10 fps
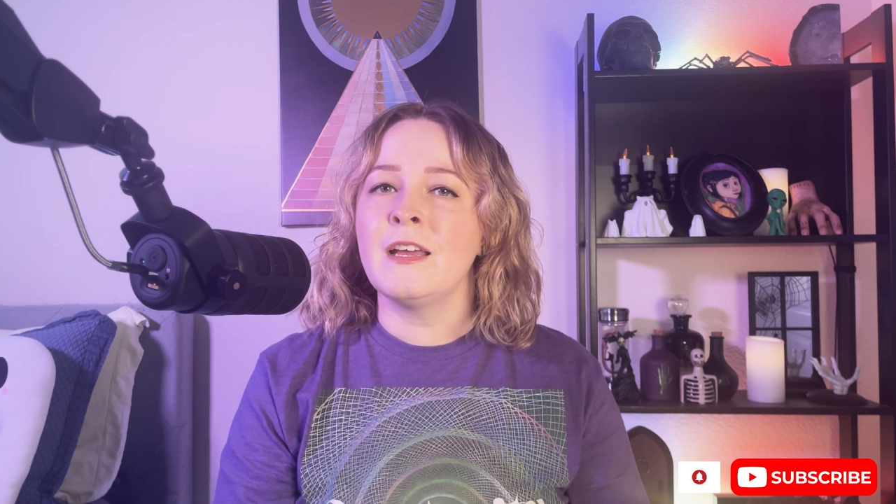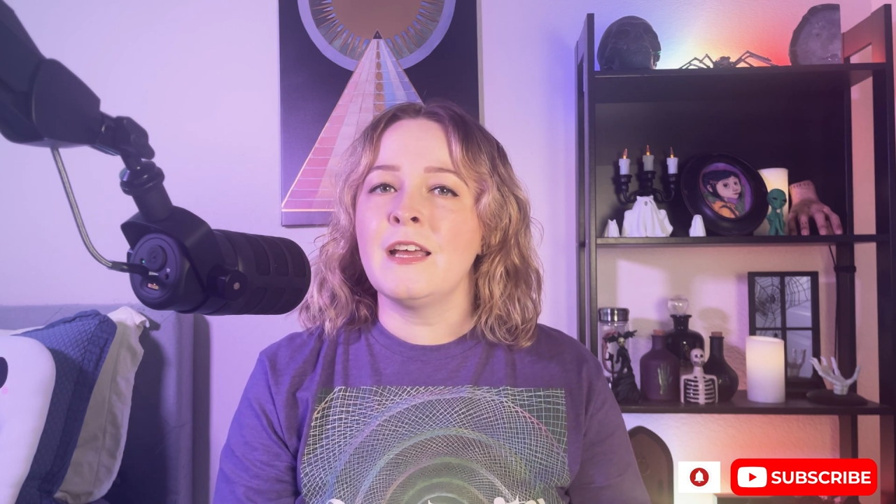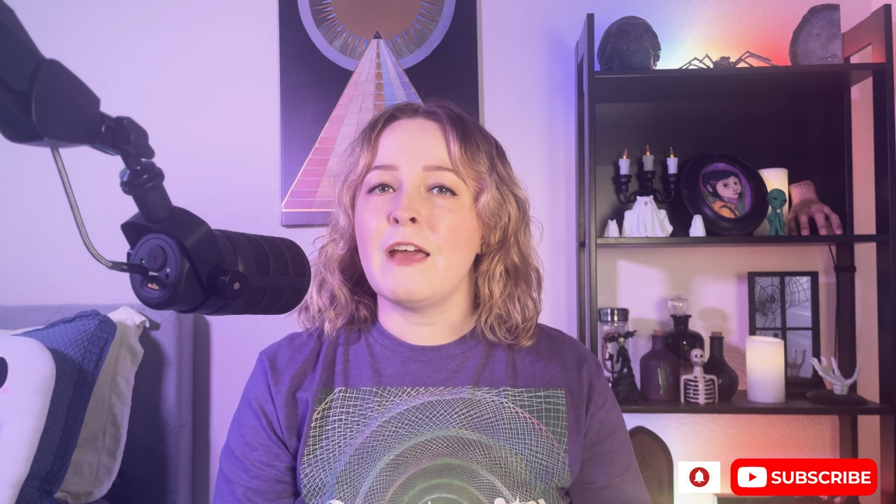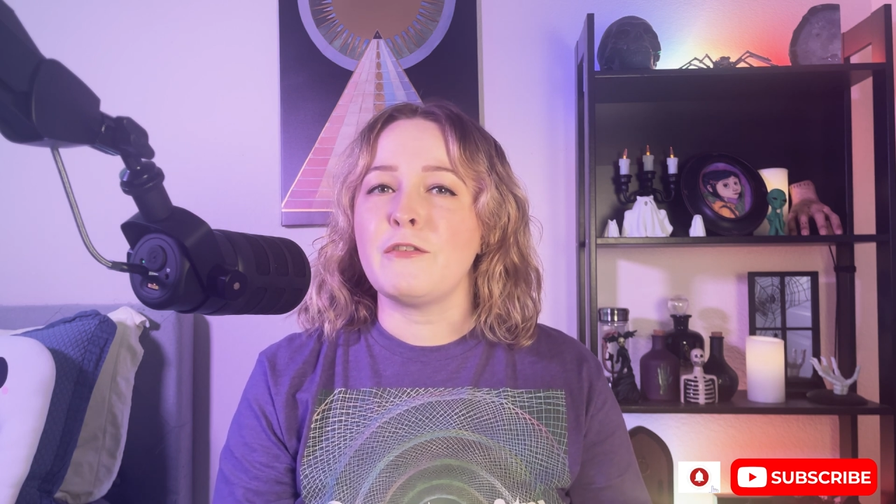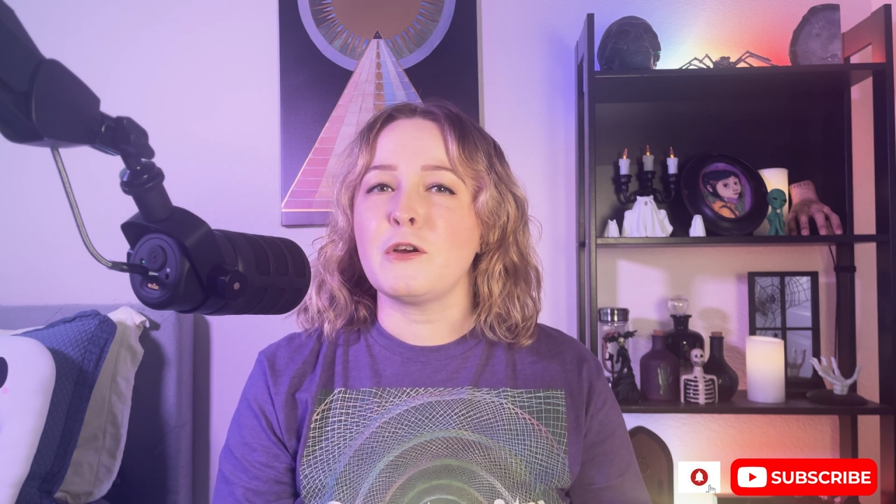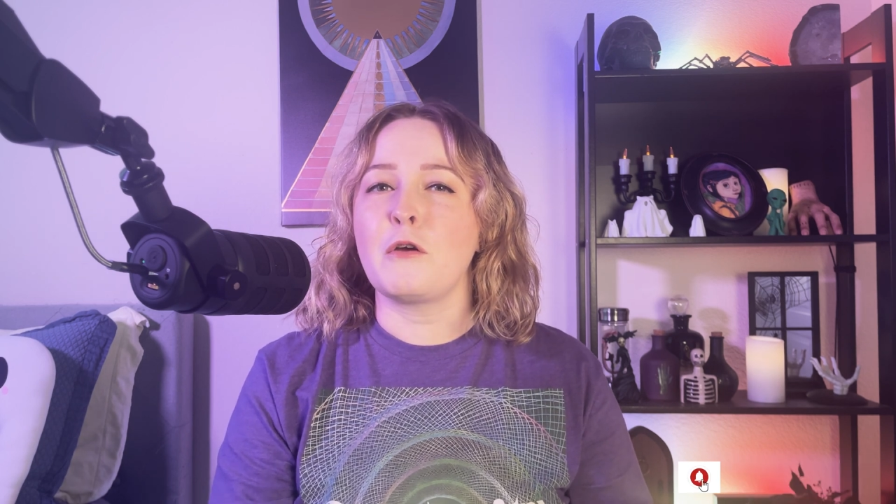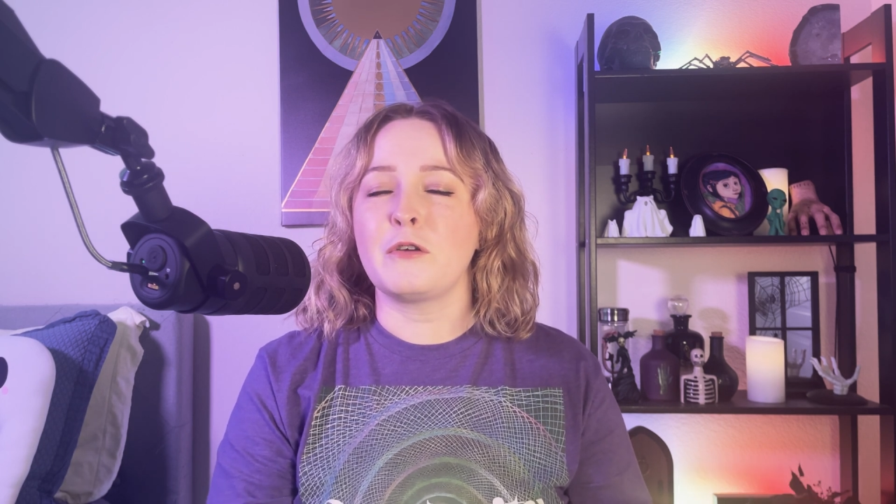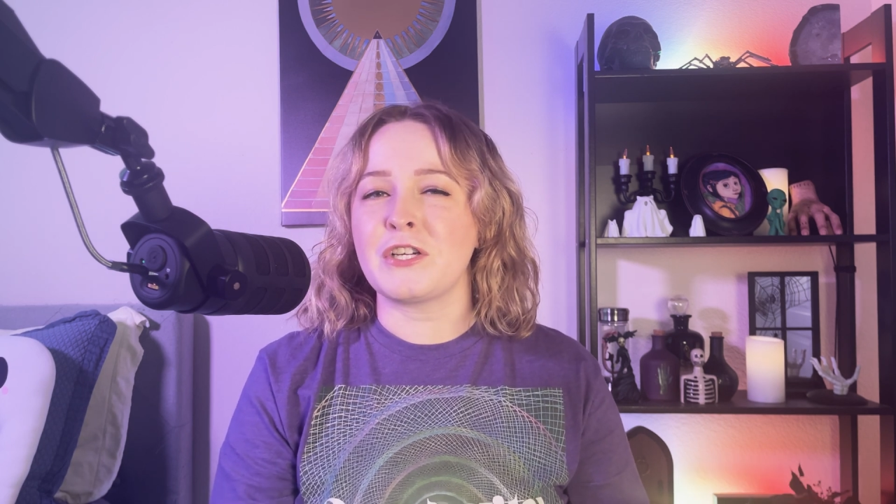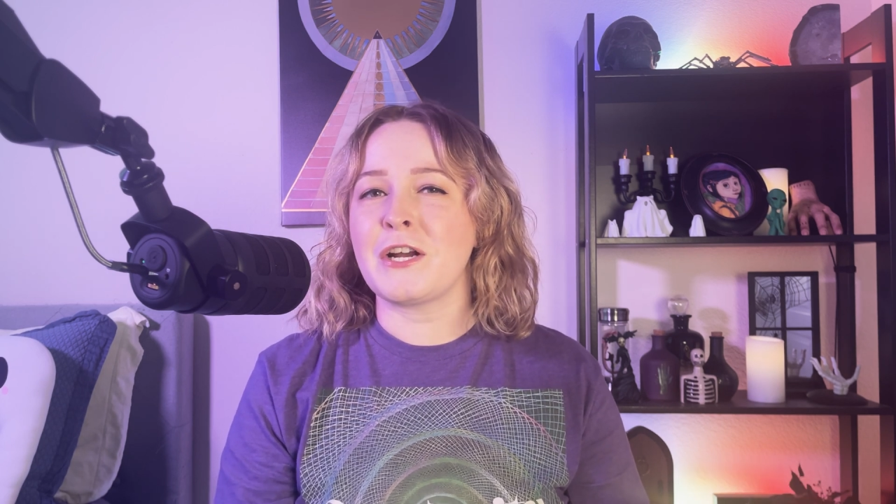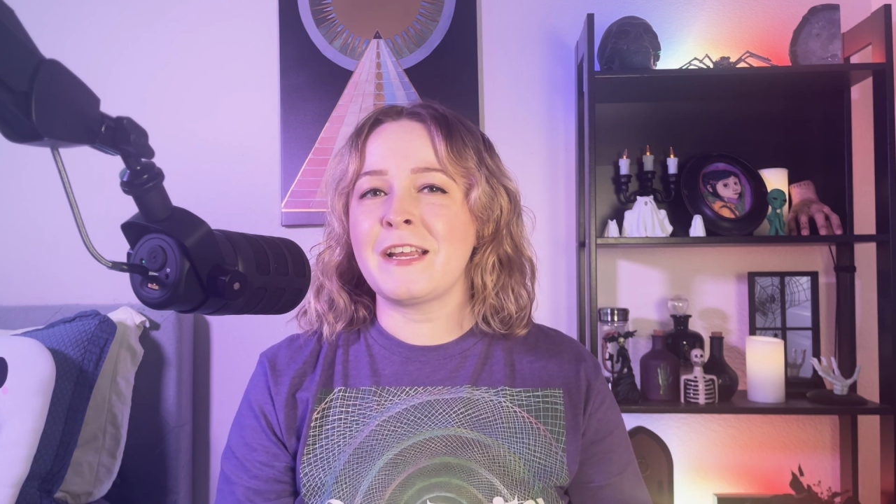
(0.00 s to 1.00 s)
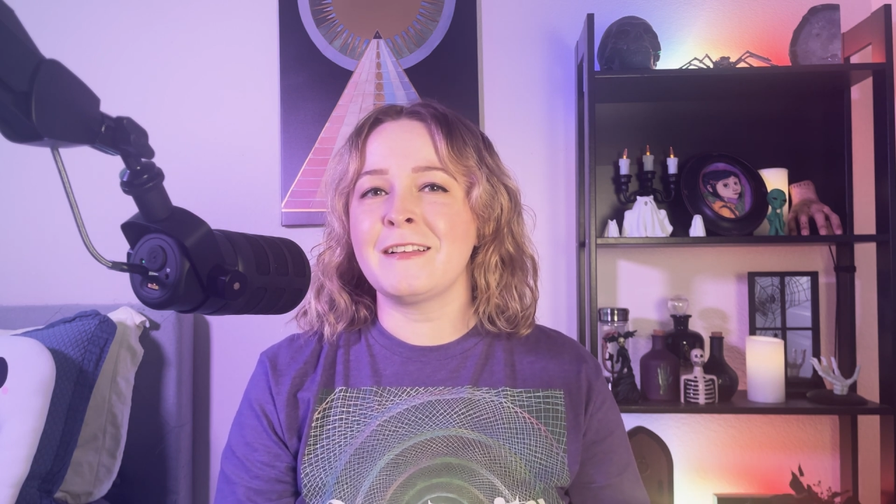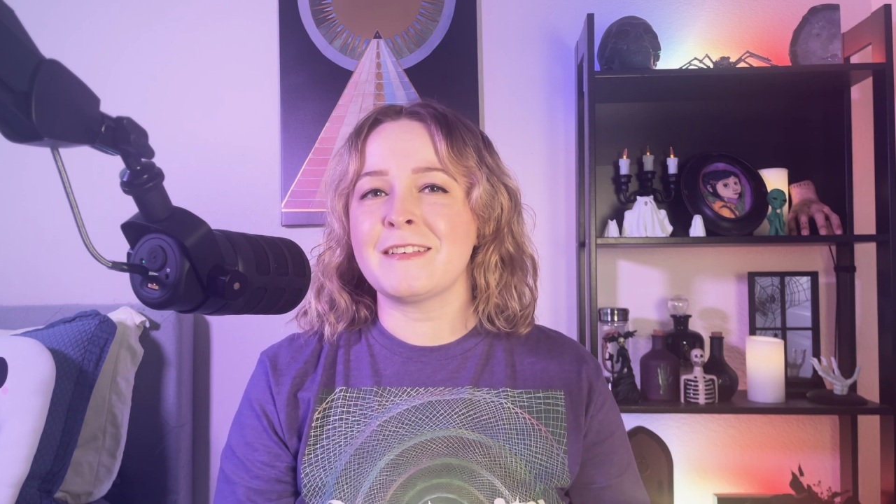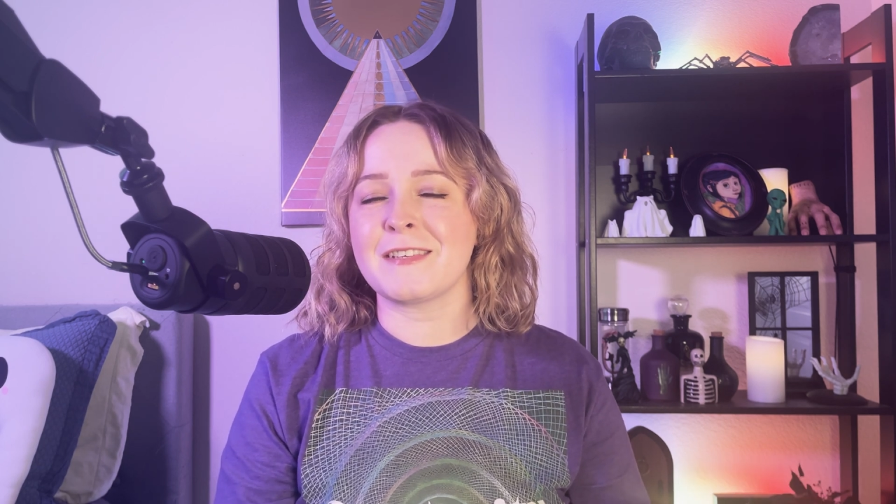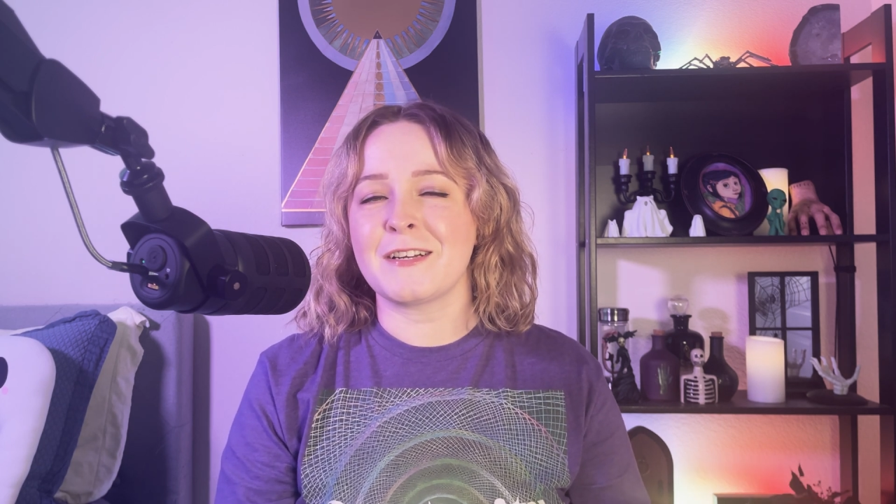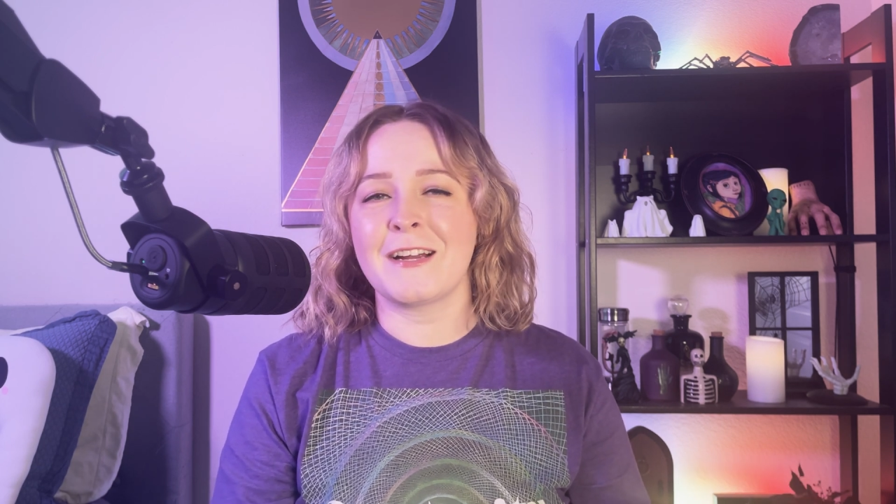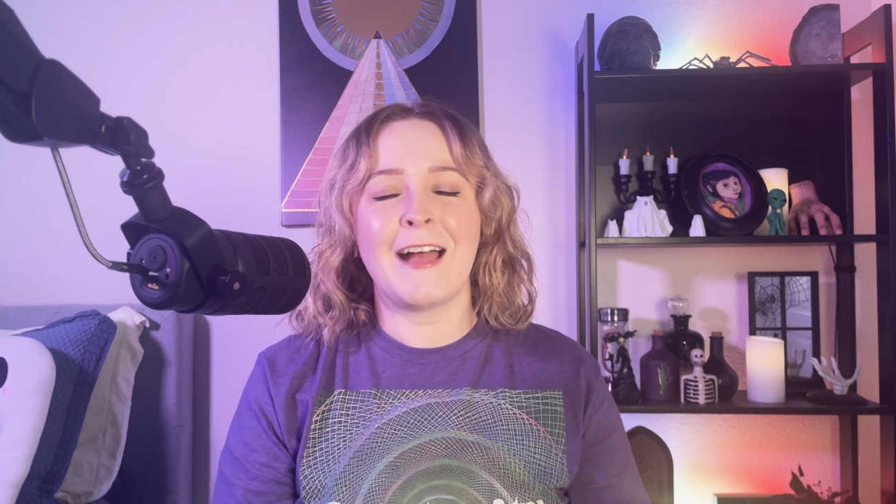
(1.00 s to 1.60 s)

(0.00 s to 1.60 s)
If you're a returning listener,